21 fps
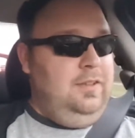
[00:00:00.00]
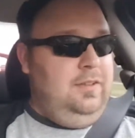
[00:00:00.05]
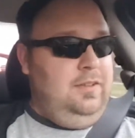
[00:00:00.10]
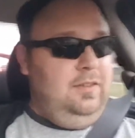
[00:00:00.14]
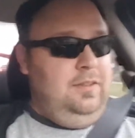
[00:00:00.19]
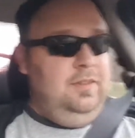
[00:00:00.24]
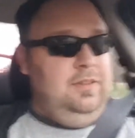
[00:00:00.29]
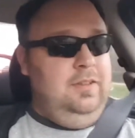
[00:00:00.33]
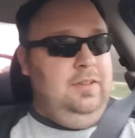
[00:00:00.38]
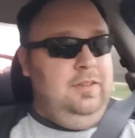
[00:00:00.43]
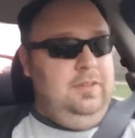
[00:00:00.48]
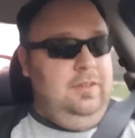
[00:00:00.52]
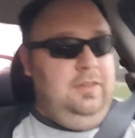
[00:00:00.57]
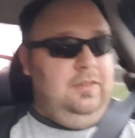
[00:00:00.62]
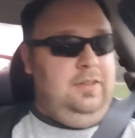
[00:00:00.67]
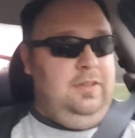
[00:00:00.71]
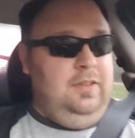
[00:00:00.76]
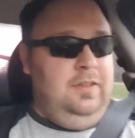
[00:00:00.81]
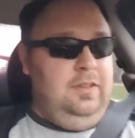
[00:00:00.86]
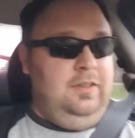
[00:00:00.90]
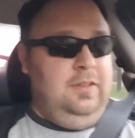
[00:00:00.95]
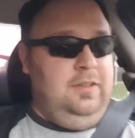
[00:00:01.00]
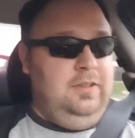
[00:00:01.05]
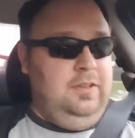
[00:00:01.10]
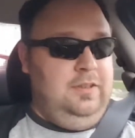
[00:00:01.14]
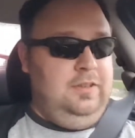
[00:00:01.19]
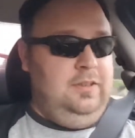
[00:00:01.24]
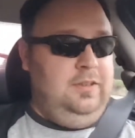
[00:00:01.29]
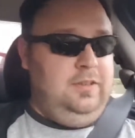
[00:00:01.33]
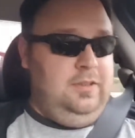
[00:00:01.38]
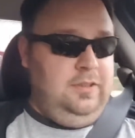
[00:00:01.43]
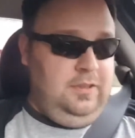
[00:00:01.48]

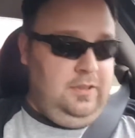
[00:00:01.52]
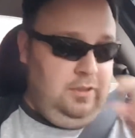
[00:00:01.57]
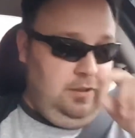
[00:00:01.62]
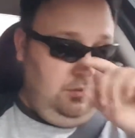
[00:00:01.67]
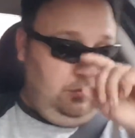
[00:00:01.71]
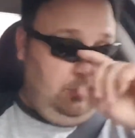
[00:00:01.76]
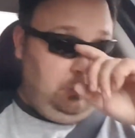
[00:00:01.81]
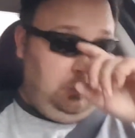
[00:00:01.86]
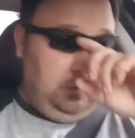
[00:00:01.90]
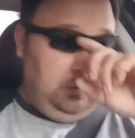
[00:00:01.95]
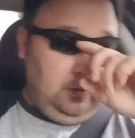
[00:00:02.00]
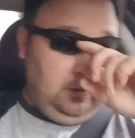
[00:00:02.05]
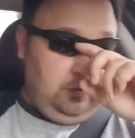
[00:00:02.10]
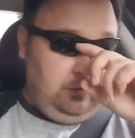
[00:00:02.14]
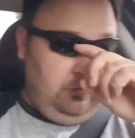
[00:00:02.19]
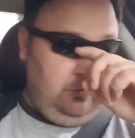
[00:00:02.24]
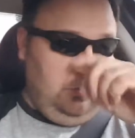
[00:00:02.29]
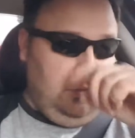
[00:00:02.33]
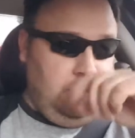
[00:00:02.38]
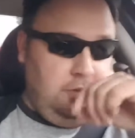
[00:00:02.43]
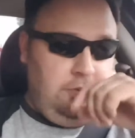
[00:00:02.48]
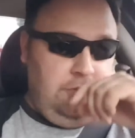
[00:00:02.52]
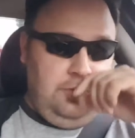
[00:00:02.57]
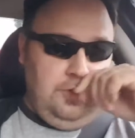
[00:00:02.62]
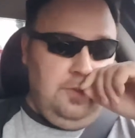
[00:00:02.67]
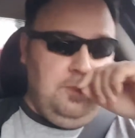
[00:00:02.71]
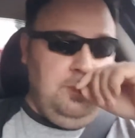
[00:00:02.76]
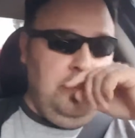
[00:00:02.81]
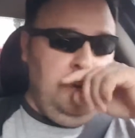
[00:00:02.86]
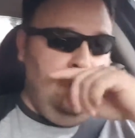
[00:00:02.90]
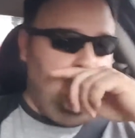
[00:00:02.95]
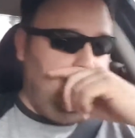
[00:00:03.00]
Oh, it is the part that sucks the
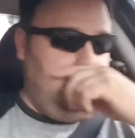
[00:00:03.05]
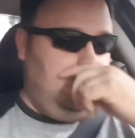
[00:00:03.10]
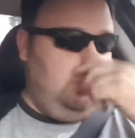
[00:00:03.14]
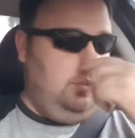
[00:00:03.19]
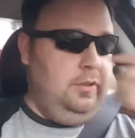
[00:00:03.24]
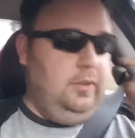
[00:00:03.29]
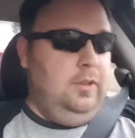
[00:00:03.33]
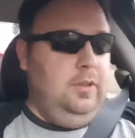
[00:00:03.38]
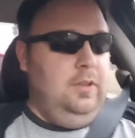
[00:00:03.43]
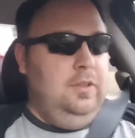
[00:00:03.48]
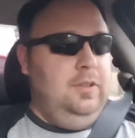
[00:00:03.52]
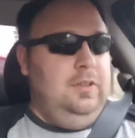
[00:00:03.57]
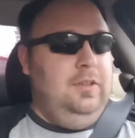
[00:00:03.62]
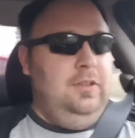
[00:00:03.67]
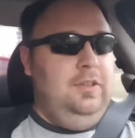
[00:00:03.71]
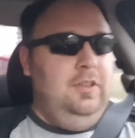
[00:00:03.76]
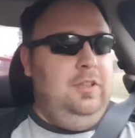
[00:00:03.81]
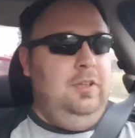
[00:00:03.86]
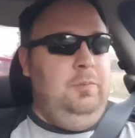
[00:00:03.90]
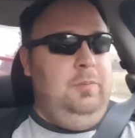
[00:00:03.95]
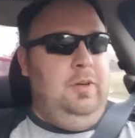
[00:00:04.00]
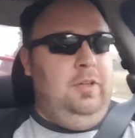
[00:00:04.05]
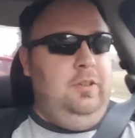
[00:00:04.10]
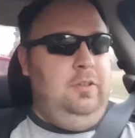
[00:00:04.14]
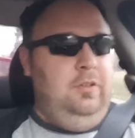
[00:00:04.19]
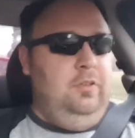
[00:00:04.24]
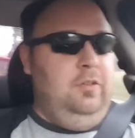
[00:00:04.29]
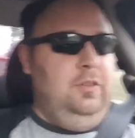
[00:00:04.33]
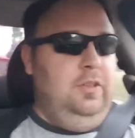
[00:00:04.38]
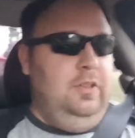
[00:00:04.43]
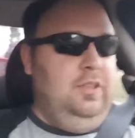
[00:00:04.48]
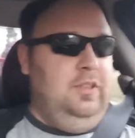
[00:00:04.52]
most about
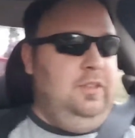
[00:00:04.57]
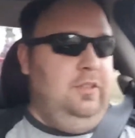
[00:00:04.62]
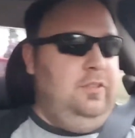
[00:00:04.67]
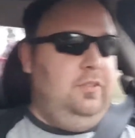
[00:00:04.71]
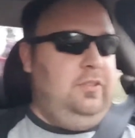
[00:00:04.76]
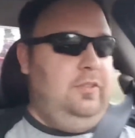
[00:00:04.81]
doing this.